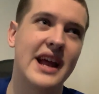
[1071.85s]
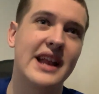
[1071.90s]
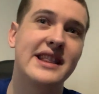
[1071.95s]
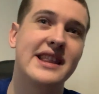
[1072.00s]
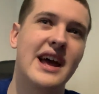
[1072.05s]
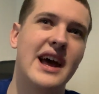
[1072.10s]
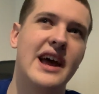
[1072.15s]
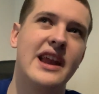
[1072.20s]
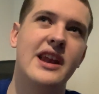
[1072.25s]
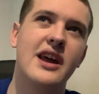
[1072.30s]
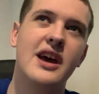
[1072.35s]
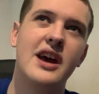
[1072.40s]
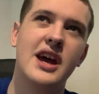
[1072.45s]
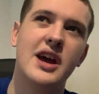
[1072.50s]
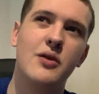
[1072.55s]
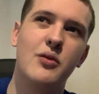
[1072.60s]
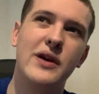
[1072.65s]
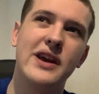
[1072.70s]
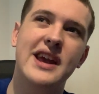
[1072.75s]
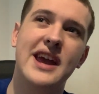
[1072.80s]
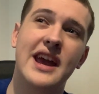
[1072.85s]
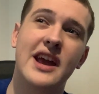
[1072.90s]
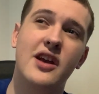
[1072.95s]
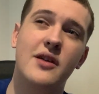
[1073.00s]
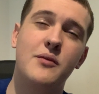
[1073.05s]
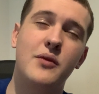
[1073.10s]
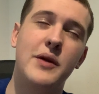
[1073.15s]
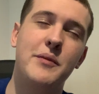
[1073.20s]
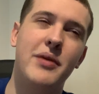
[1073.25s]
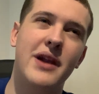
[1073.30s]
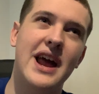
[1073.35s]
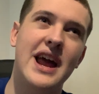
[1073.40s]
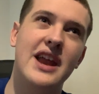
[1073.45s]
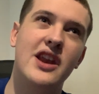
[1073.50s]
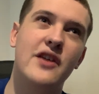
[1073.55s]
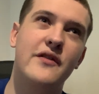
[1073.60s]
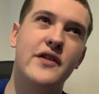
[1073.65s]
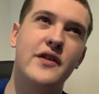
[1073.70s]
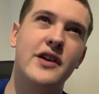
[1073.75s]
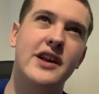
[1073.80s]
And then we play
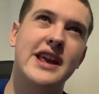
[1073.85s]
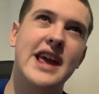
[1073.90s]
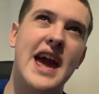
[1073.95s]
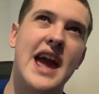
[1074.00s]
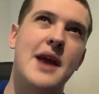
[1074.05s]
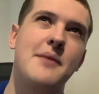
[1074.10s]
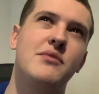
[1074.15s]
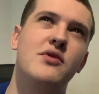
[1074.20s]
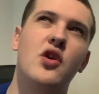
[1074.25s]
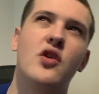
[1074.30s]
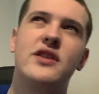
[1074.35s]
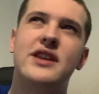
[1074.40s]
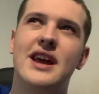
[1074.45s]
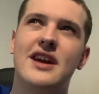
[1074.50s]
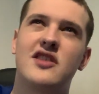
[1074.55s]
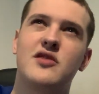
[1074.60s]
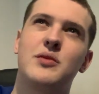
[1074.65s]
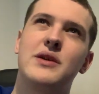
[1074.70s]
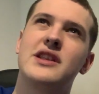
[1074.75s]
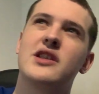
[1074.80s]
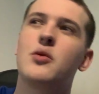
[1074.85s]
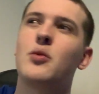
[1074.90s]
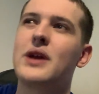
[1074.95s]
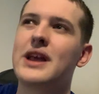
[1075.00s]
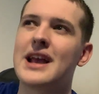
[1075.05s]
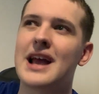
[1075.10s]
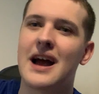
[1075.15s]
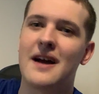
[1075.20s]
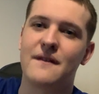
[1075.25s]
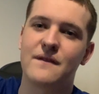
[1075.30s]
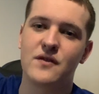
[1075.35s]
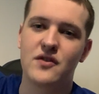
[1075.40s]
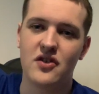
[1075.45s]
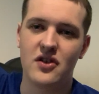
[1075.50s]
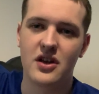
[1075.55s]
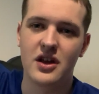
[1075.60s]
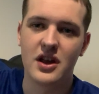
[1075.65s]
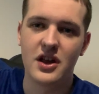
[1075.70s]
another game, not next week, the week after.